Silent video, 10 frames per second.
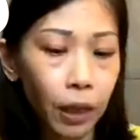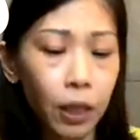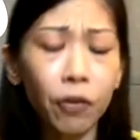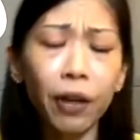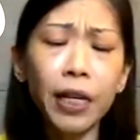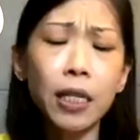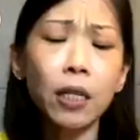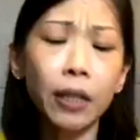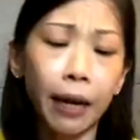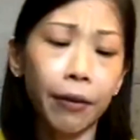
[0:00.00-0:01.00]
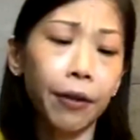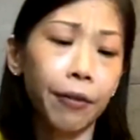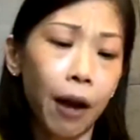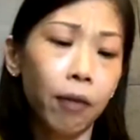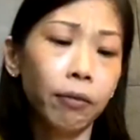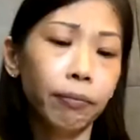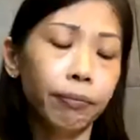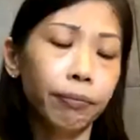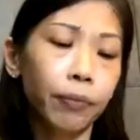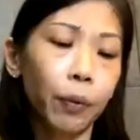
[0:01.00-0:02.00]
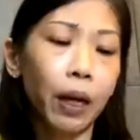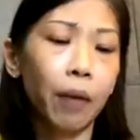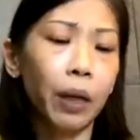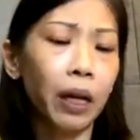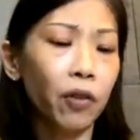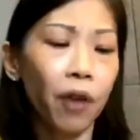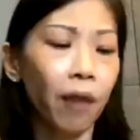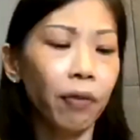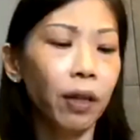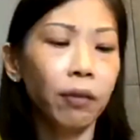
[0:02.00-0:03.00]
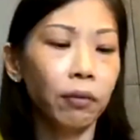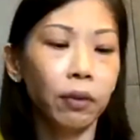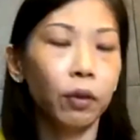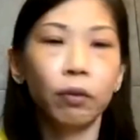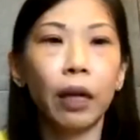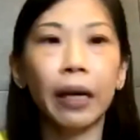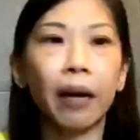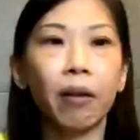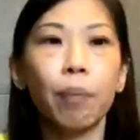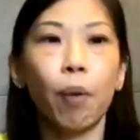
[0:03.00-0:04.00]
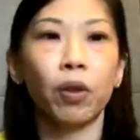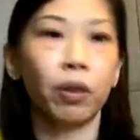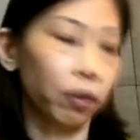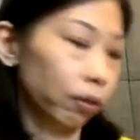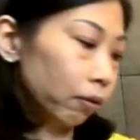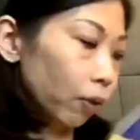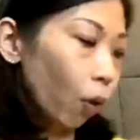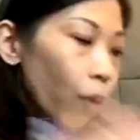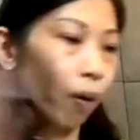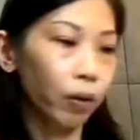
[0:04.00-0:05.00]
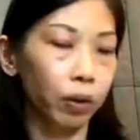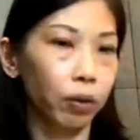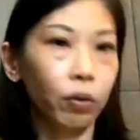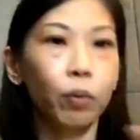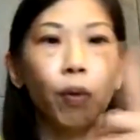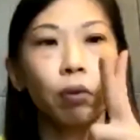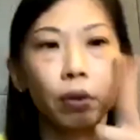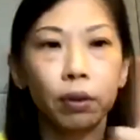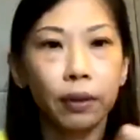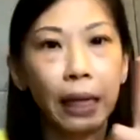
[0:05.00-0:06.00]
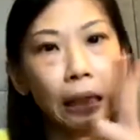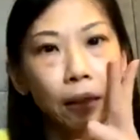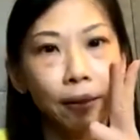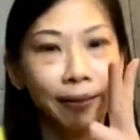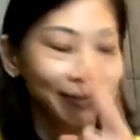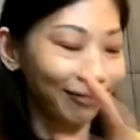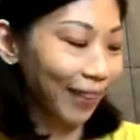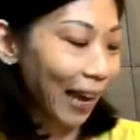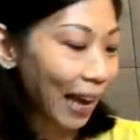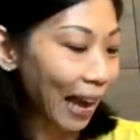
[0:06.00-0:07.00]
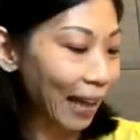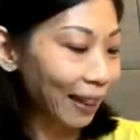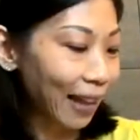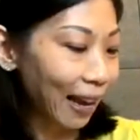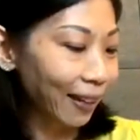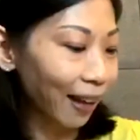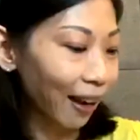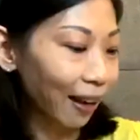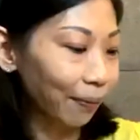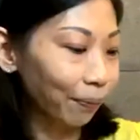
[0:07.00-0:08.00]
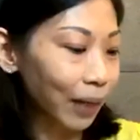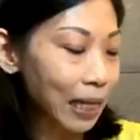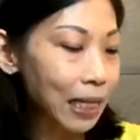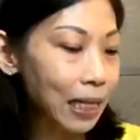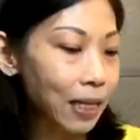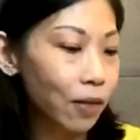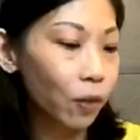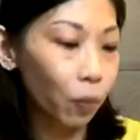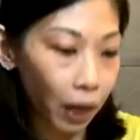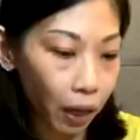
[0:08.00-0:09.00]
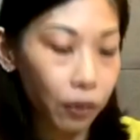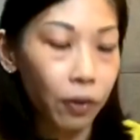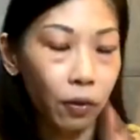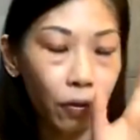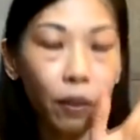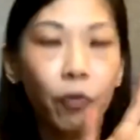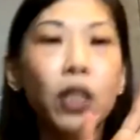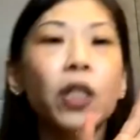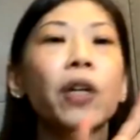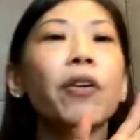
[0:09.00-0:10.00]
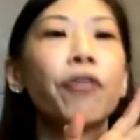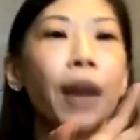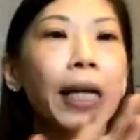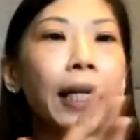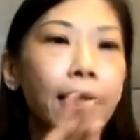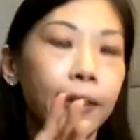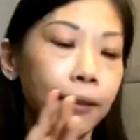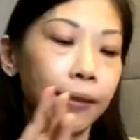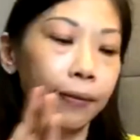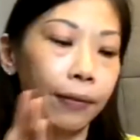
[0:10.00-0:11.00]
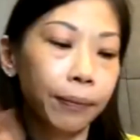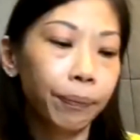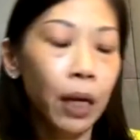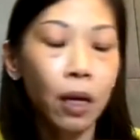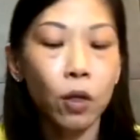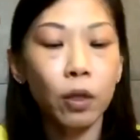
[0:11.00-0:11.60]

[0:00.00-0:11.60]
it's very easy to carry around. When I travel, I carry boxes, whole boxes, 2 boxes at least. And then it's vegetarian friendly. So